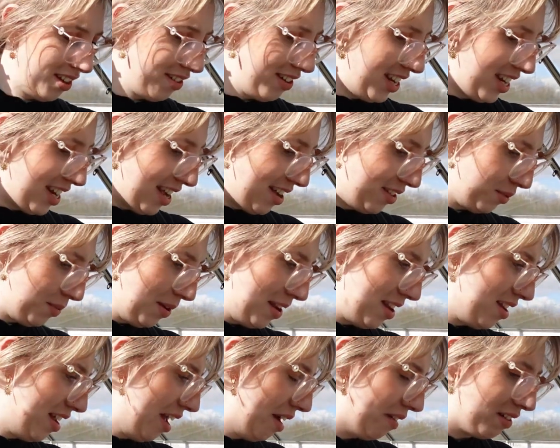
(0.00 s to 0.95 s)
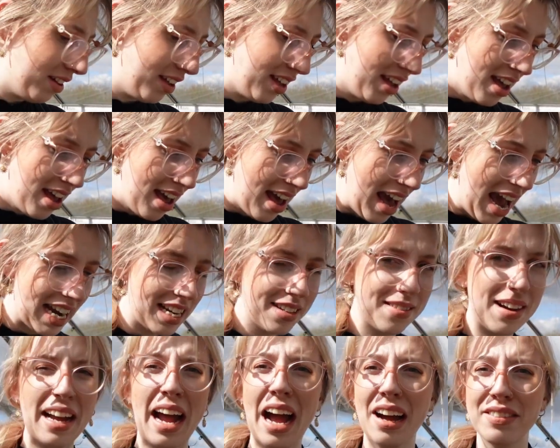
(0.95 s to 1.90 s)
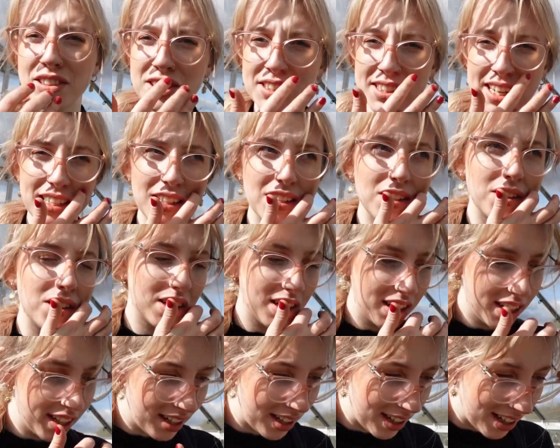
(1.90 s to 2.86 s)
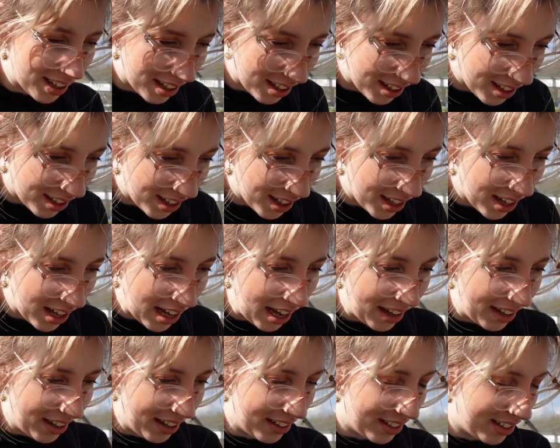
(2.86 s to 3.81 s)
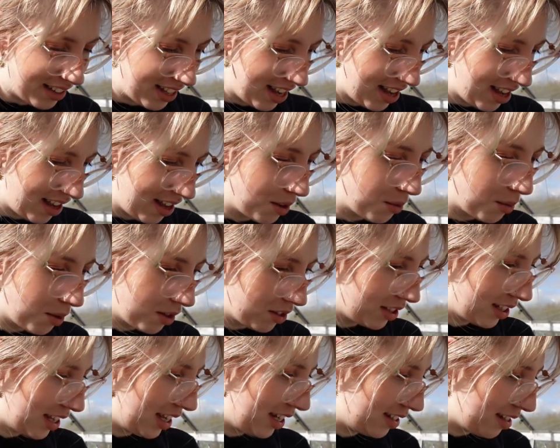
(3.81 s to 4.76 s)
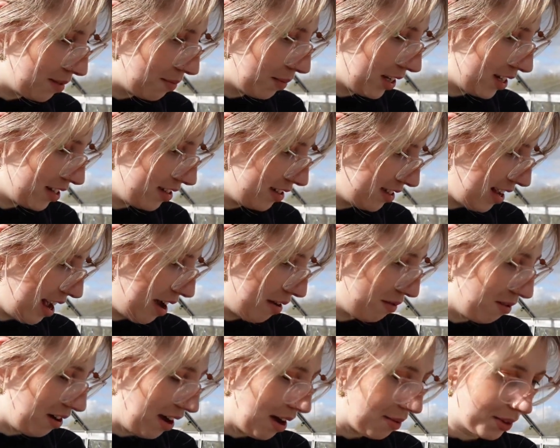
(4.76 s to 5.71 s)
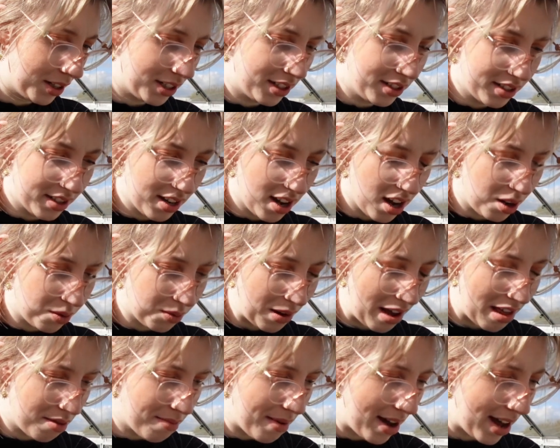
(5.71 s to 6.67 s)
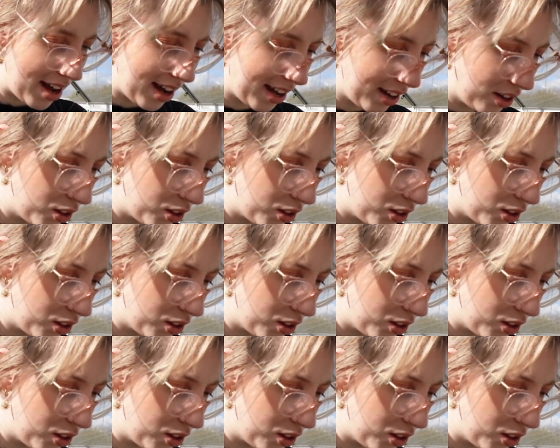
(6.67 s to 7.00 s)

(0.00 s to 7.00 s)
greenhouse window. Anyway, I've just had a look at what seeds I'm going to sow. I'm going to start with my